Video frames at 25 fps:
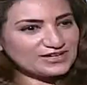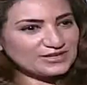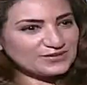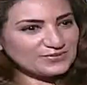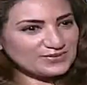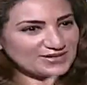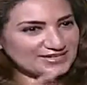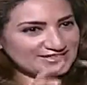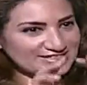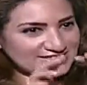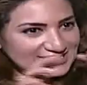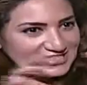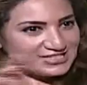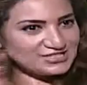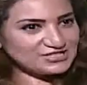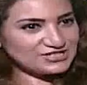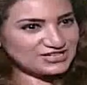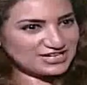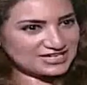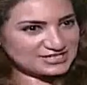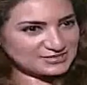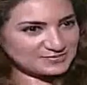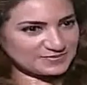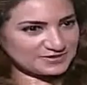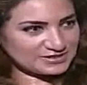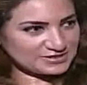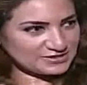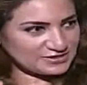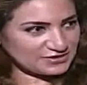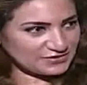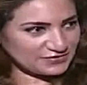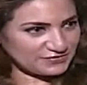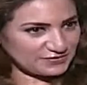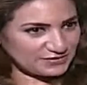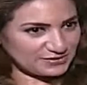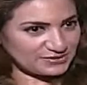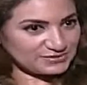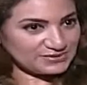evaluate each aspect
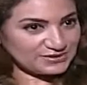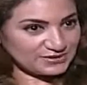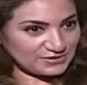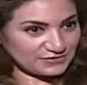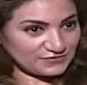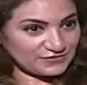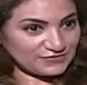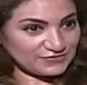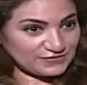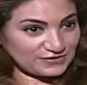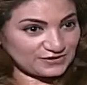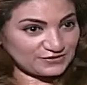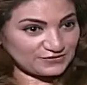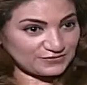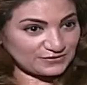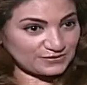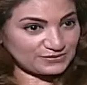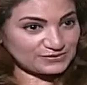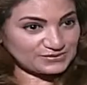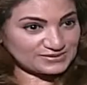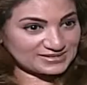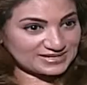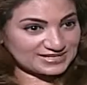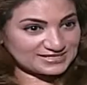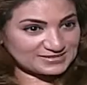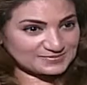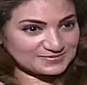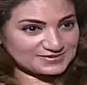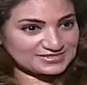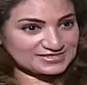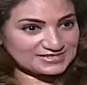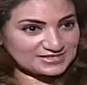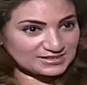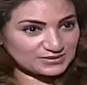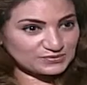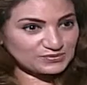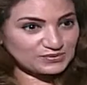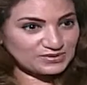of those
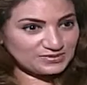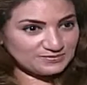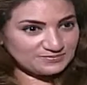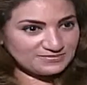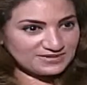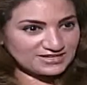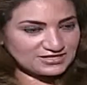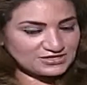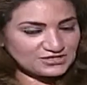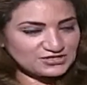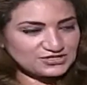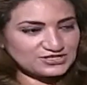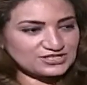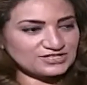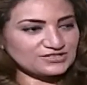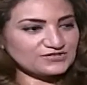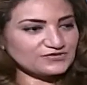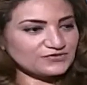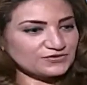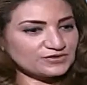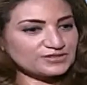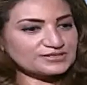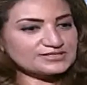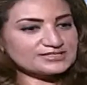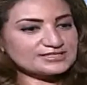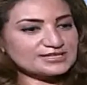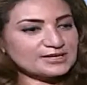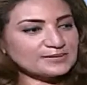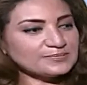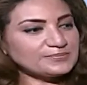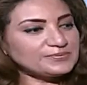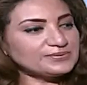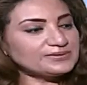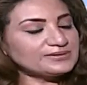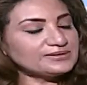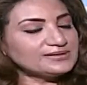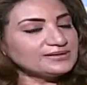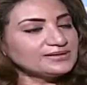aspects that we mentioned, for
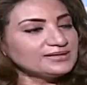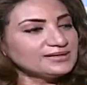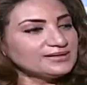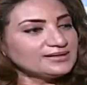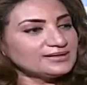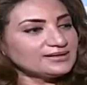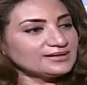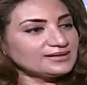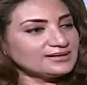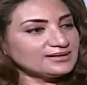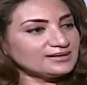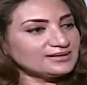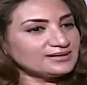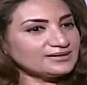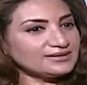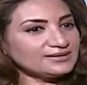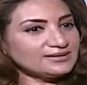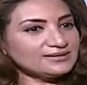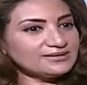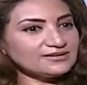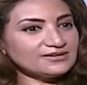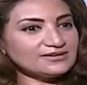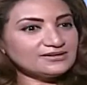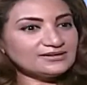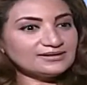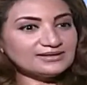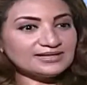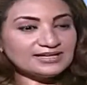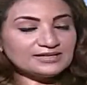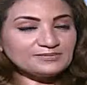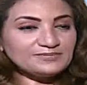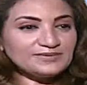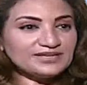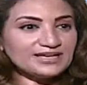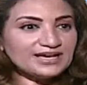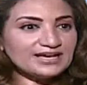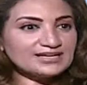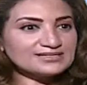example,
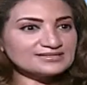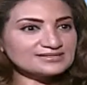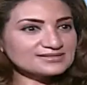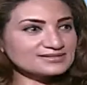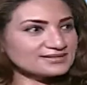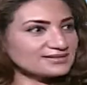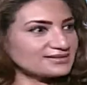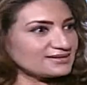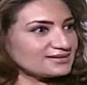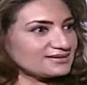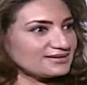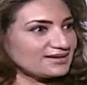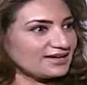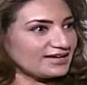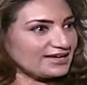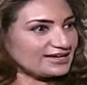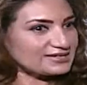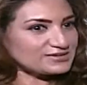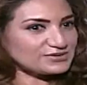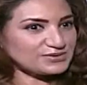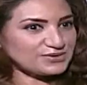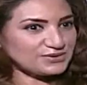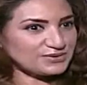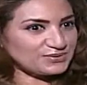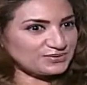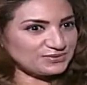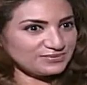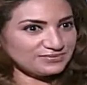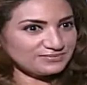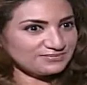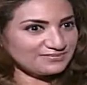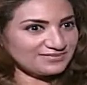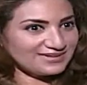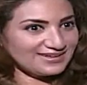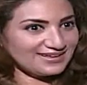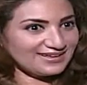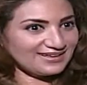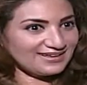let me ask you,
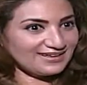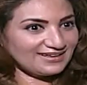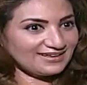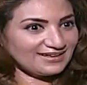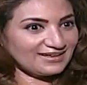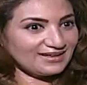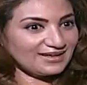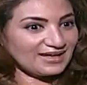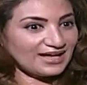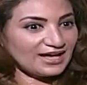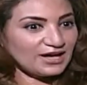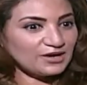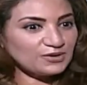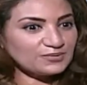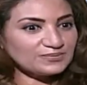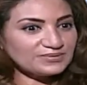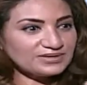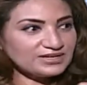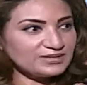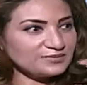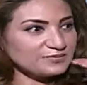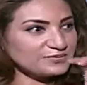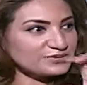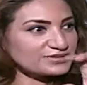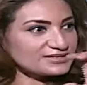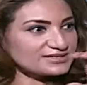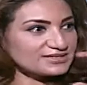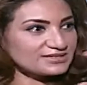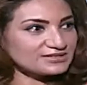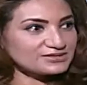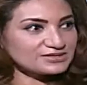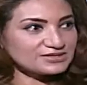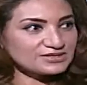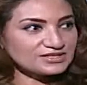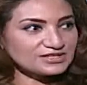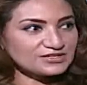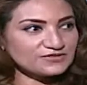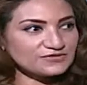how many
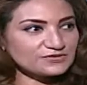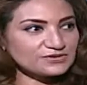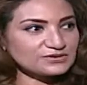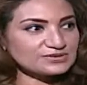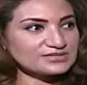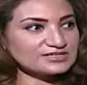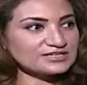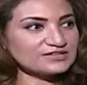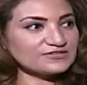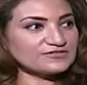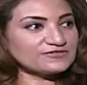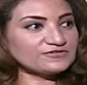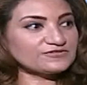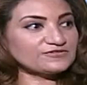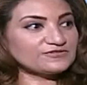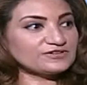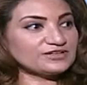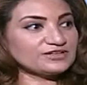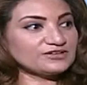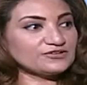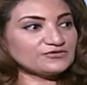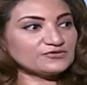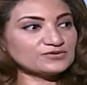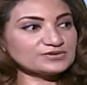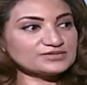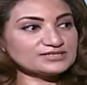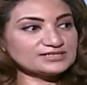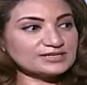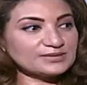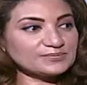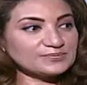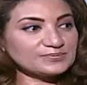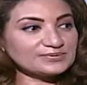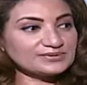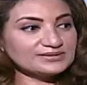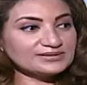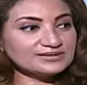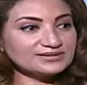% do you give yourself, for
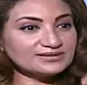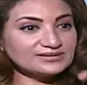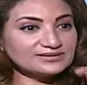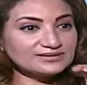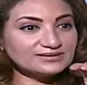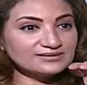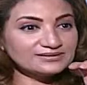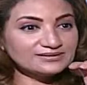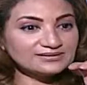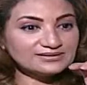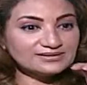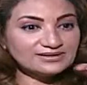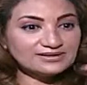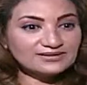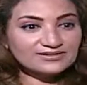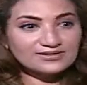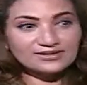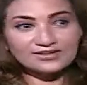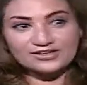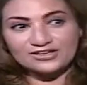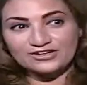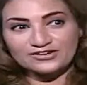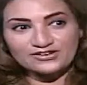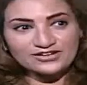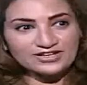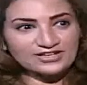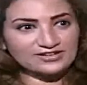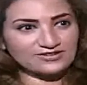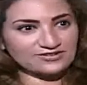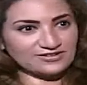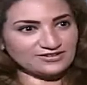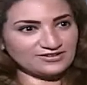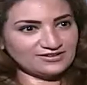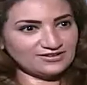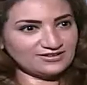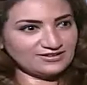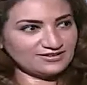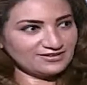example, in the
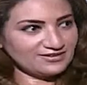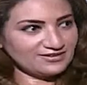career,